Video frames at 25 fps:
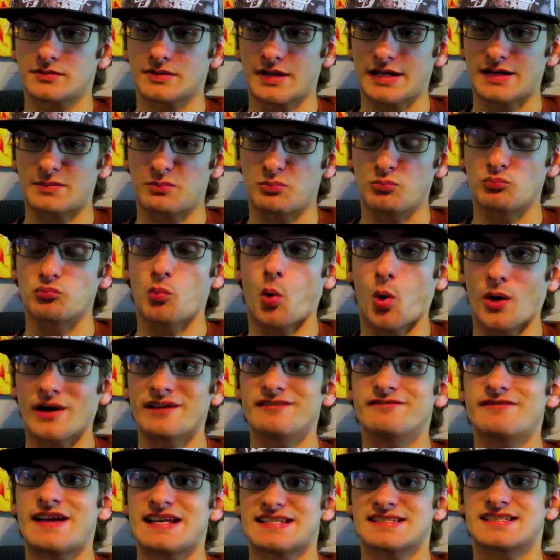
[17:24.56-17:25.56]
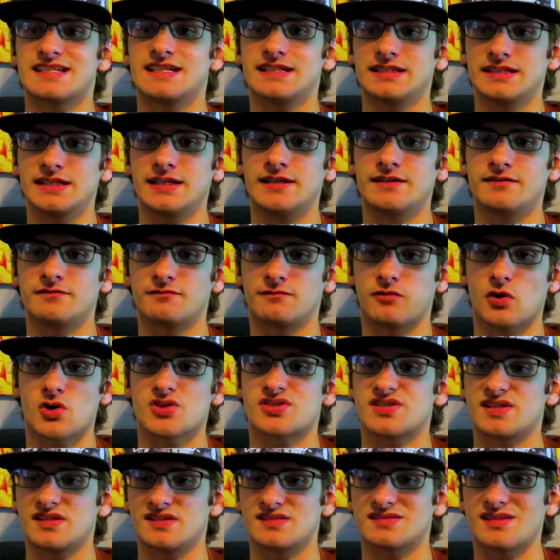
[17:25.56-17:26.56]
like, more invested in it
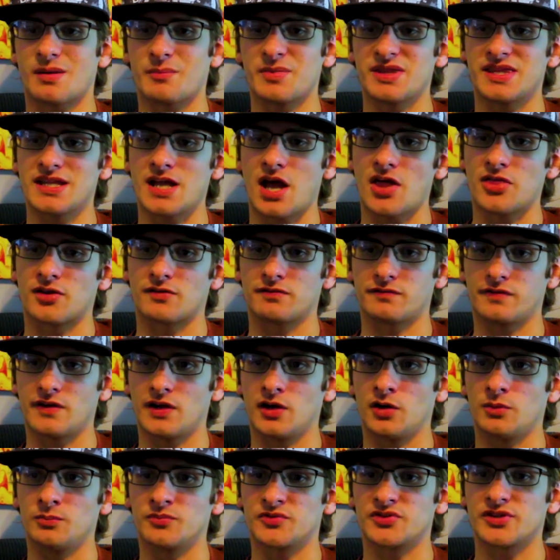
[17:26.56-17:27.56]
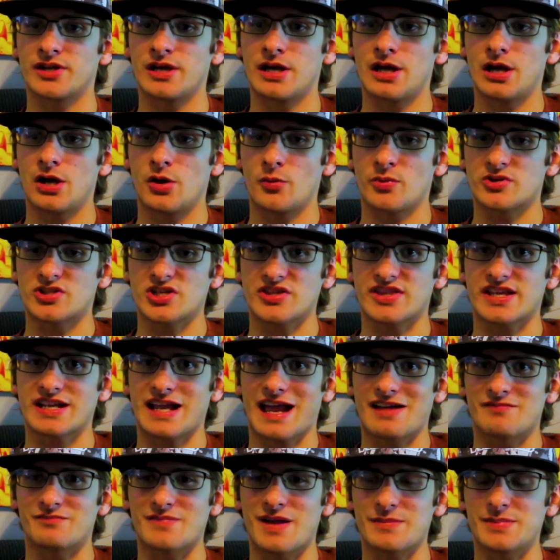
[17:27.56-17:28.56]
versus some of the other films, which I
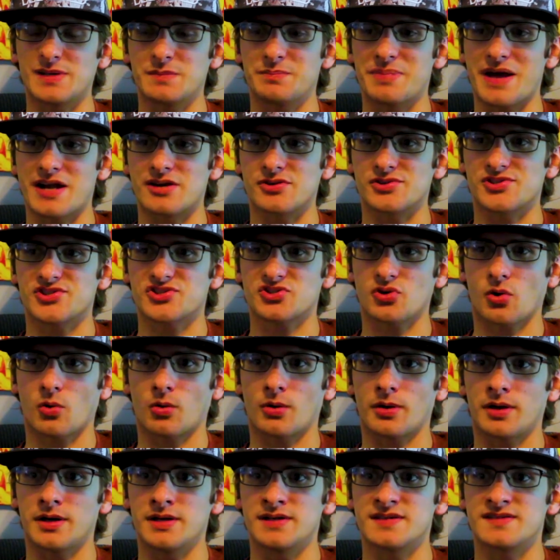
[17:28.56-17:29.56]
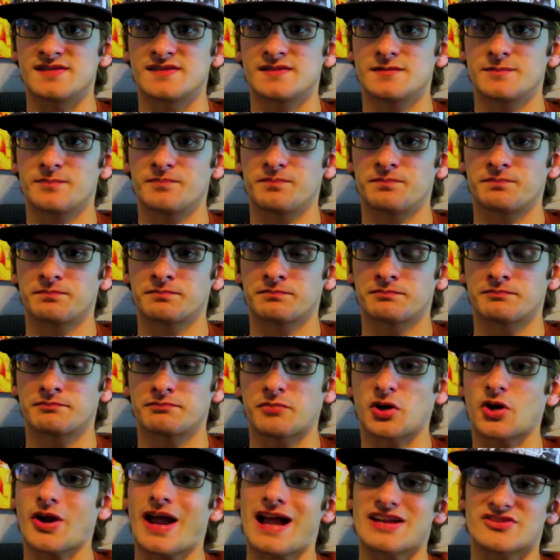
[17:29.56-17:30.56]
think have maybe better stories,
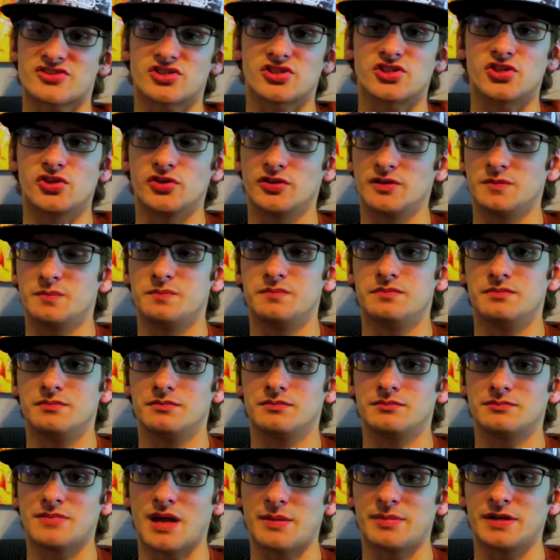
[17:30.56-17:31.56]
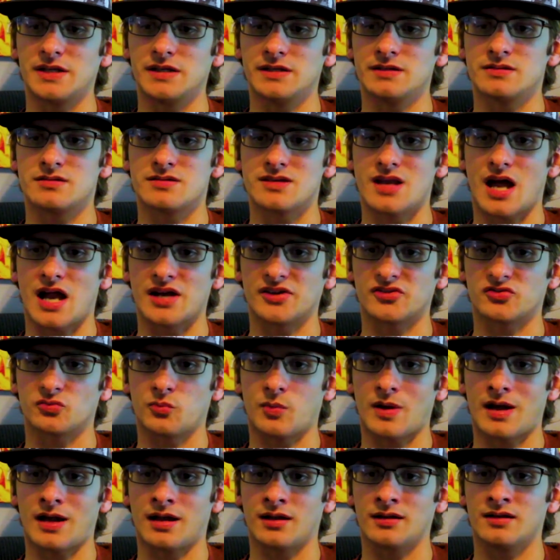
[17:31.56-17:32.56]
but are executed maybe not as
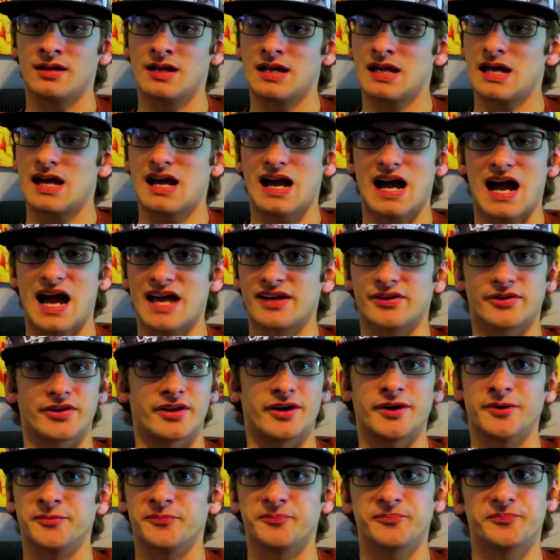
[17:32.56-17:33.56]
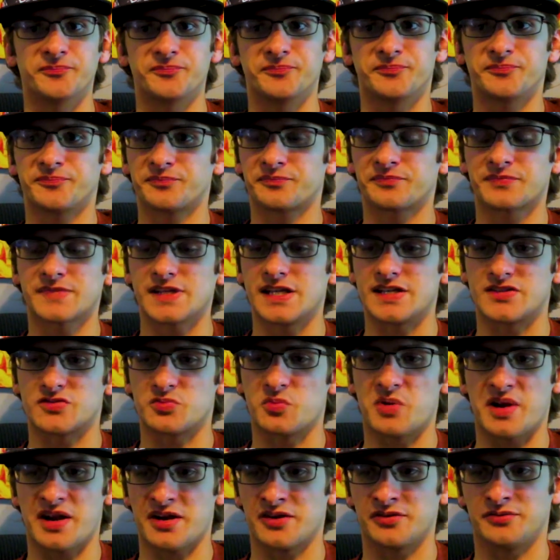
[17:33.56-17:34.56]
well. I don't know. It's
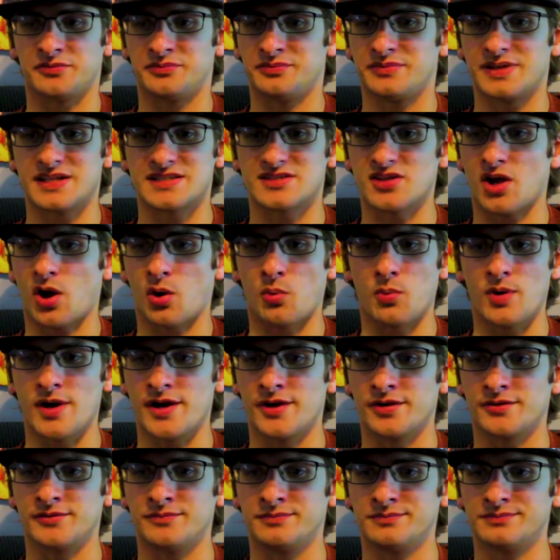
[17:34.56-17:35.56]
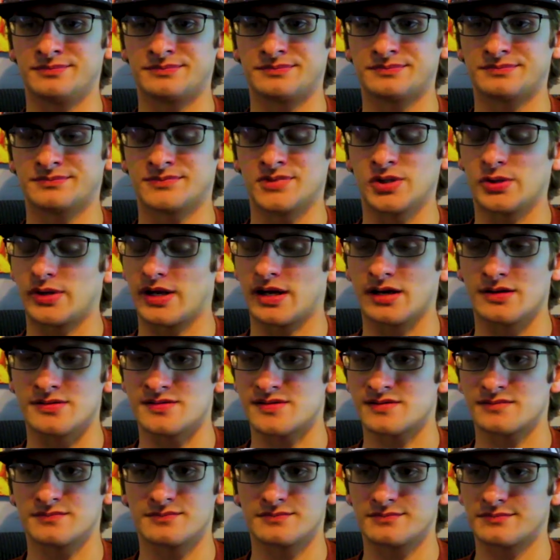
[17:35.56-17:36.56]
weird. It's all weird. Who
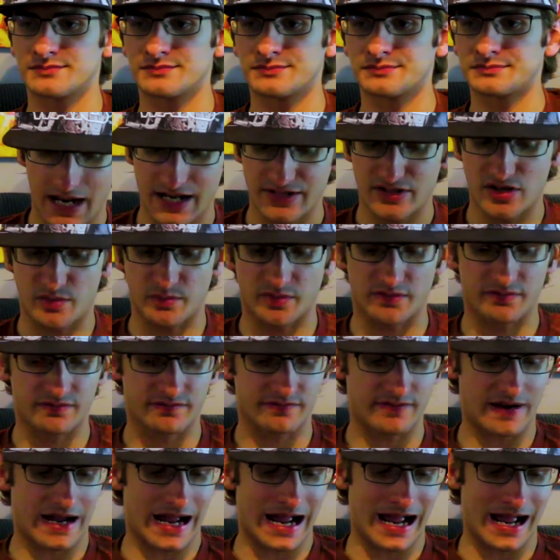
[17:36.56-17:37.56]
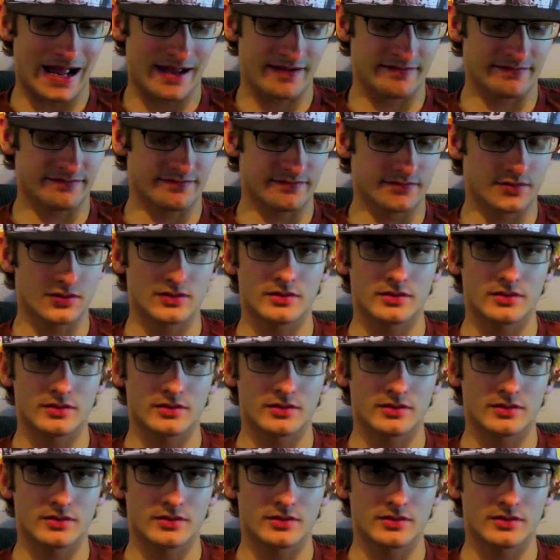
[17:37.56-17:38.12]
cares? At number 5,